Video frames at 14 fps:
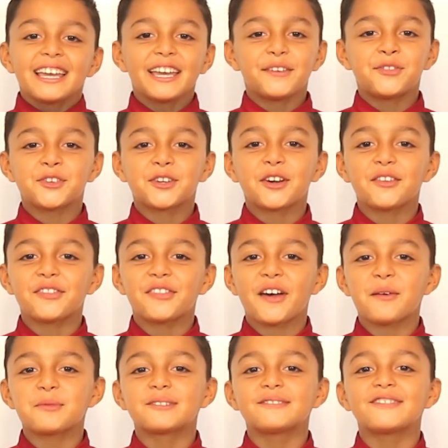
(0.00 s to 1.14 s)
If you got
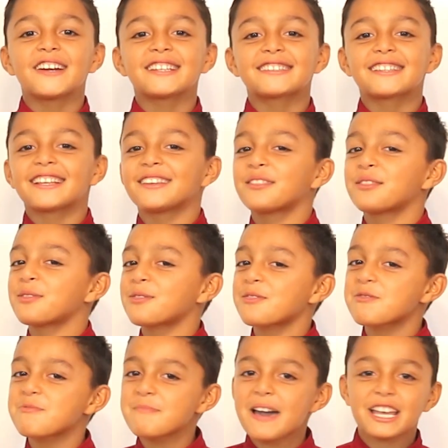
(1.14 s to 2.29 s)
that one right, then
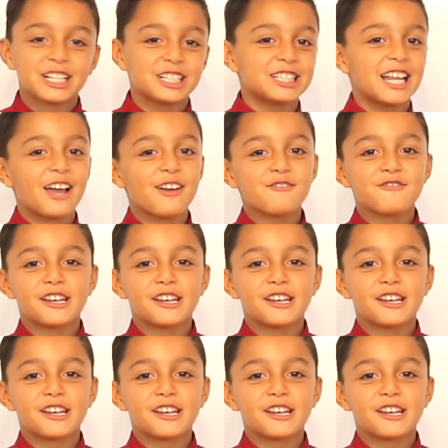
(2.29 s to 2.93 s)
smash that